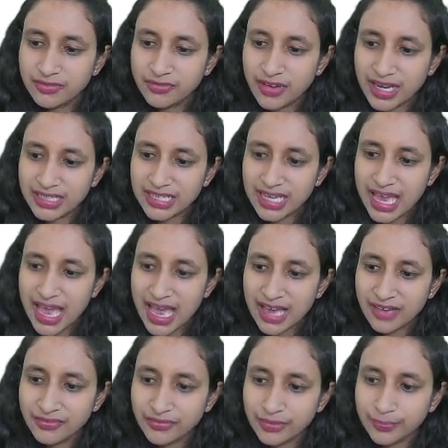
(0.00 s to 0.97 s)
fact
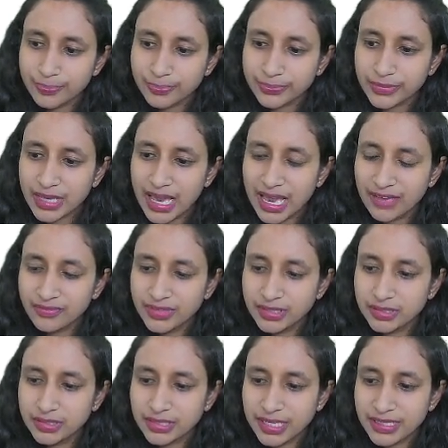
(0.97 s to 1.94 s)
have
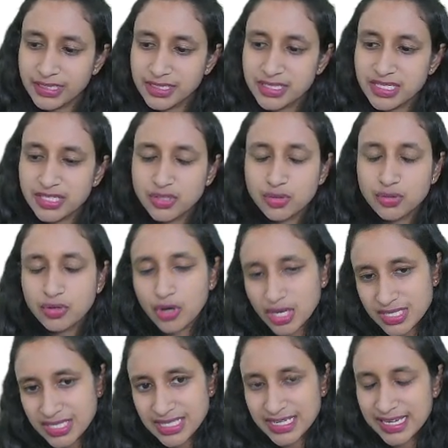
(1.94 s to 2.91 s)
the tendency to
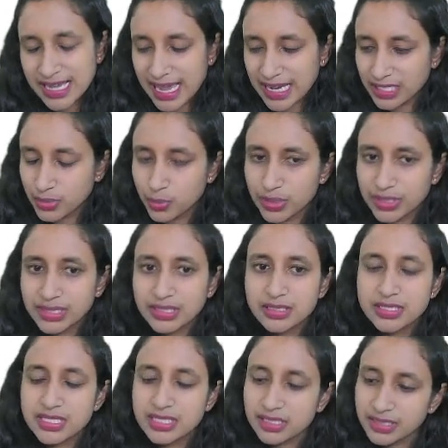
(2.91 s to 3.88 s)
cross-react
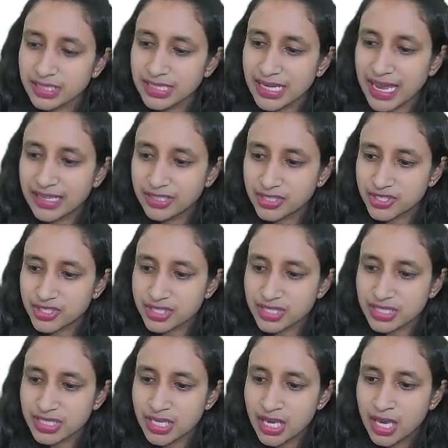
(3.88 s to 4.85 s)
with certain
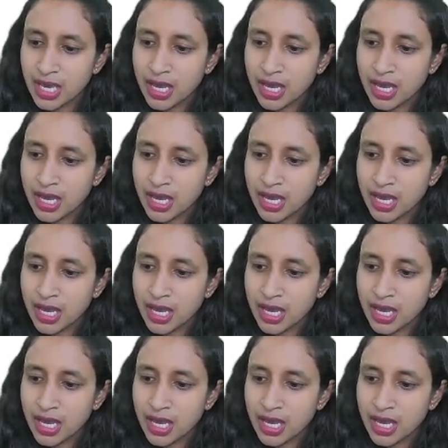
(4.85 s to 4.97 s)
antigens